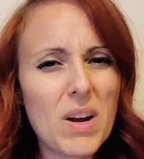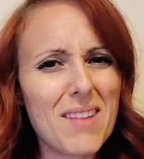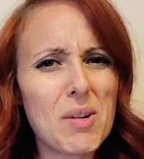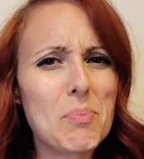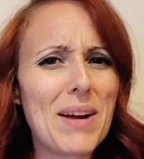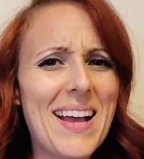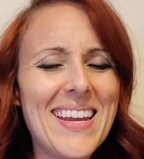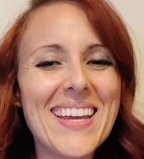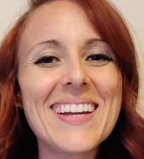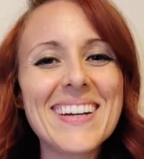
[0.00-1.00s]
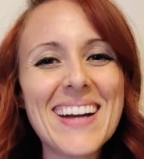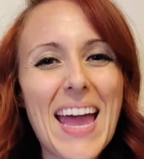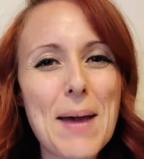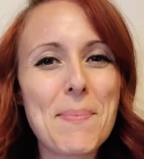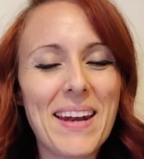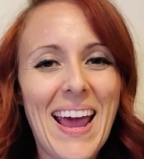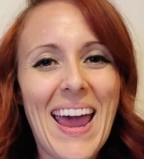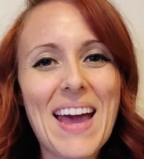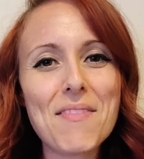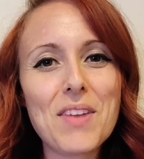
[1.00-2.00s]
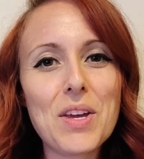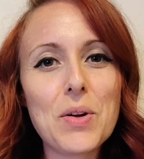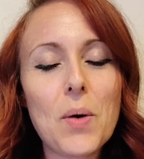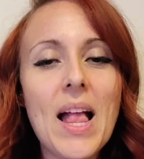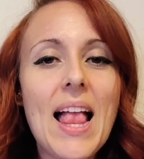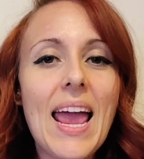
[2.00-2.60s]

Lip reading: whatever brought you here. Happy to have you.